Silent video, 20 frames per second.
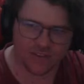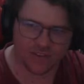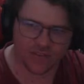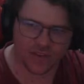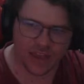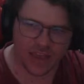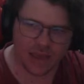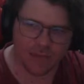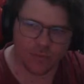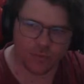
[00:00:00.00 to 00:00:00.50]
the
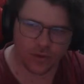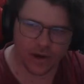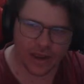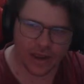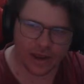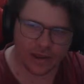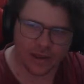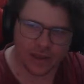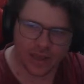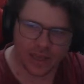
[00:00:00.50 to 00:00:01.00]
handball
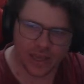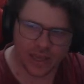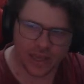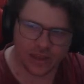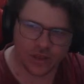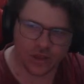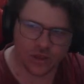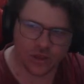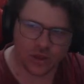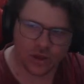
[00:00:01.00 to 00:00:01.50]
now.
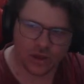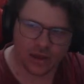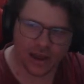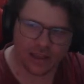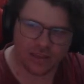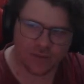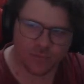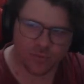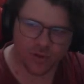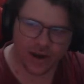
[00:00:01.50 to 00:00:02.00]
Hinge.
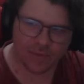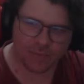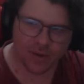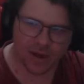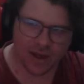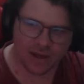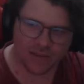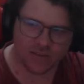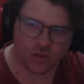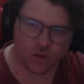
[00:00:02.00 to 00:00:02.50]
Had to break
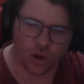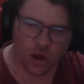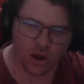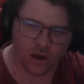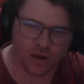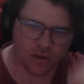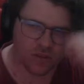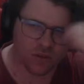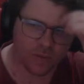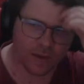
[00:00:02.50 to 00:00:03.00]
past. No,
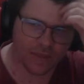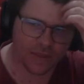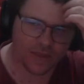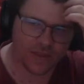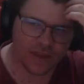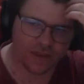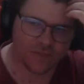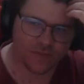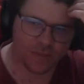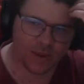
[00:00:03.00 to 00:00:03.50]
got smothered
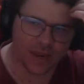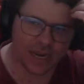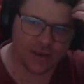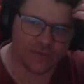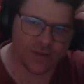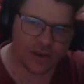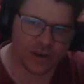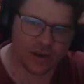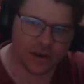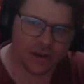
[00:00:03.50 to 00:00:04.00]
there from
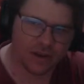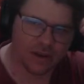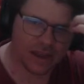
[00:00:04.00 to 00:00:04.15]
Ginnivan.